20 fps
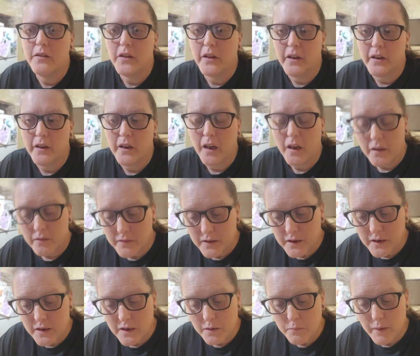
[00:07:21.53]
the
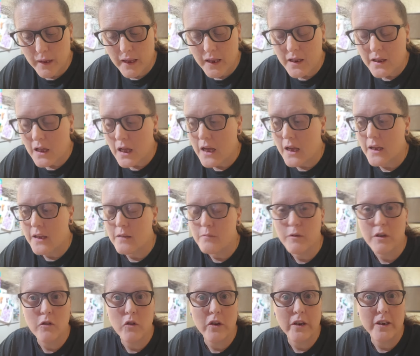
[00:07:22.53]
oven to bake, I am
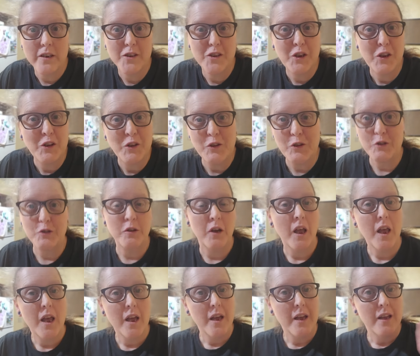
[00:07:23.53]
going to
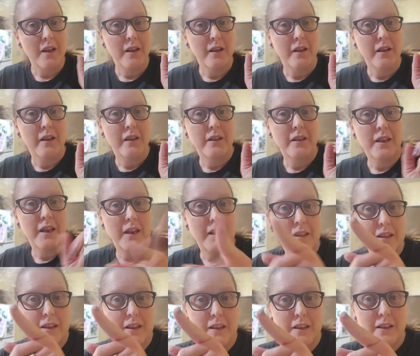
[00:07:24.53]
take
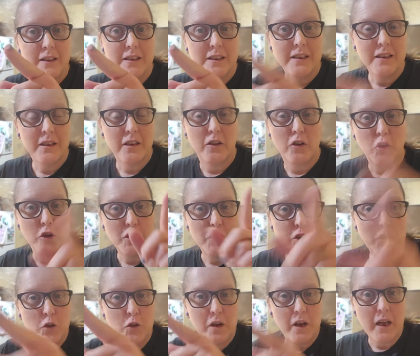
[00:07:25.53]
this, or
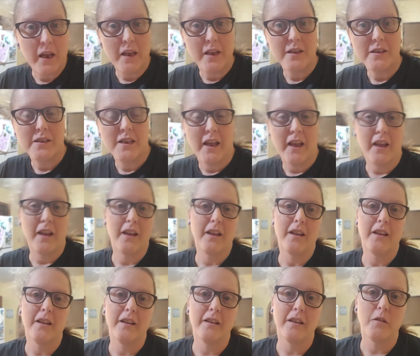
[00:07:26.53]
you guys,
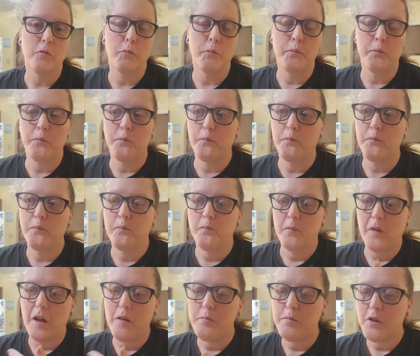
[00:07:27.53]
and
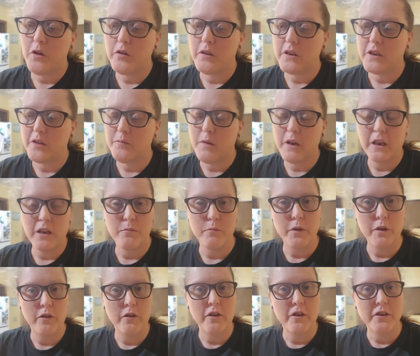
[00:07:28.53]
upload it to my
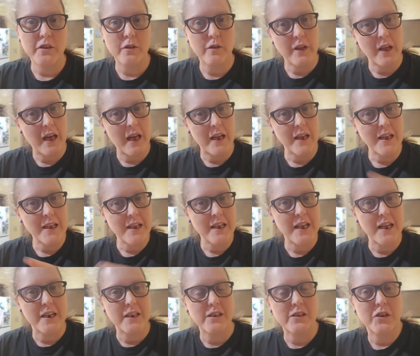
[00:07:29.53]
computer so that I can
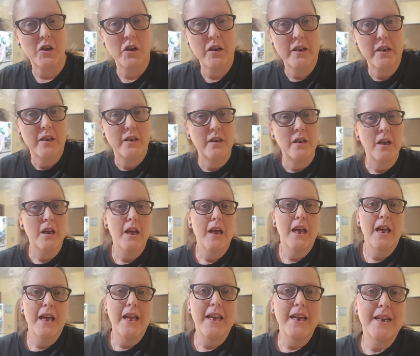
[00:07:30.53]
get it started
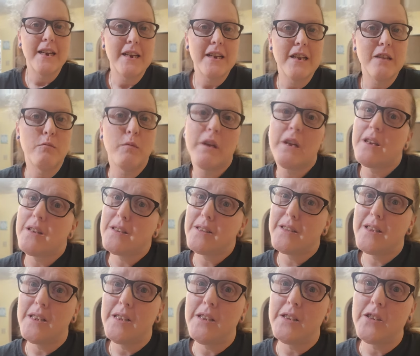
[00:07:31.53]
editing because
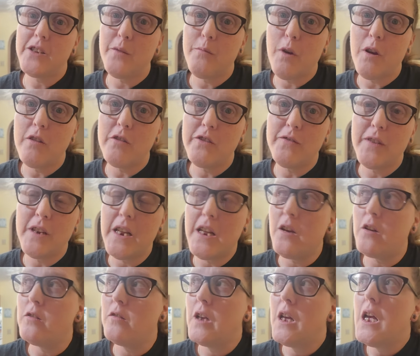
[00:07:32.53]
this is tomorrow's
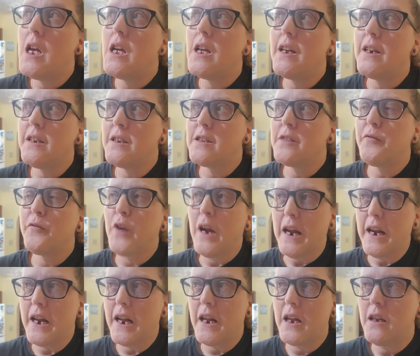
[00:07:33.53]
video. It is
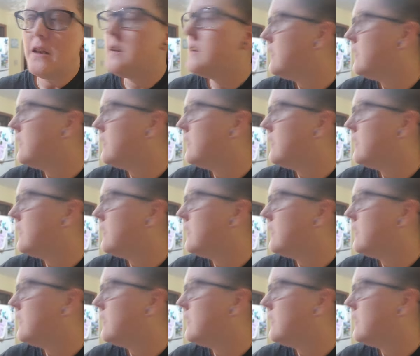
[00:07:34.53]
Friday